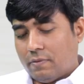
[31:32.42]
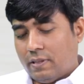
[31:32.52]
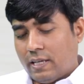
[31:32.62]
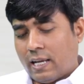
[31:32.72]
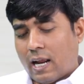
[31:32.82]

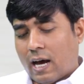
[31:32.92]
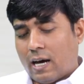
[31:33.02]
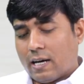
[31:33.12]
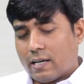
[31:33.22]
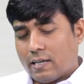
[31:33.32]
There
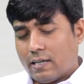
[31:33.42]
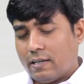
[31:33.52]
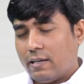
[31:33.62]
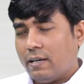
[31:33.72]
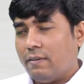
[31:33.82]
are
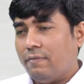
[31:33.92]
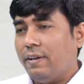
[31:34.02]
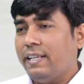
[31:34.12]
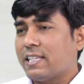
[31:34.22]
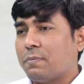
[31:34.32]

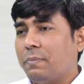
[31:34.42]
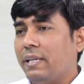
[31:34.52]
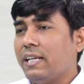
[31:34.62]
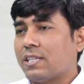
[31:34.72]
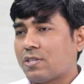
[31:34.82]
various
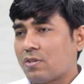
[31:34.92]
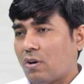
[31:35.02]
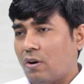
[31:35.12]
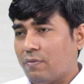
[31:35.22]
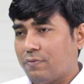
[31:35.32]
meanings
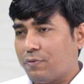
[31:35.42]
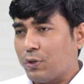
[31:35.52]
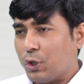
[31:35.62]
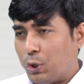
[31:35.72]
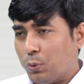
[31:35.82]
of
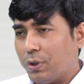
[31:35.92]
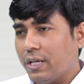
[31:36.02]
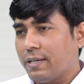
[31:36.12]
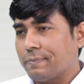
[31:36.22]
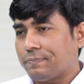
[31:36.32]

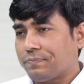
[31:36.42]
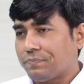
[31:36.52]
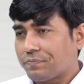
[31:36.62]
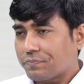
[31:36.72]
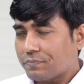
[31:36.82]
curing,
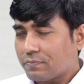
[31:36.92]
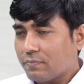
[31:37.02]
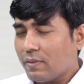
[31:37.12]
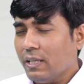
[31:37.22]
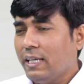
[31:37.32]

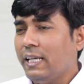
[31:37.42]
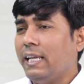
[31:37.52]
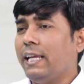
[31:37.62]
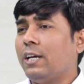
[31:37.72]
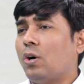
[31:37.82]

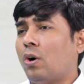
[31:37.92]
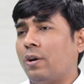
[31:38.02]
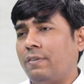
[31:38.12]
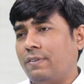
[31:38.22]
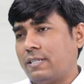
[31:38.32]
healing
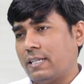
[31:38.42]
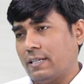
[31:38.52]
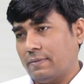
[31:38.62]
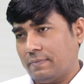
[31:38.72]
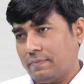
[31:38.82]
or reversing.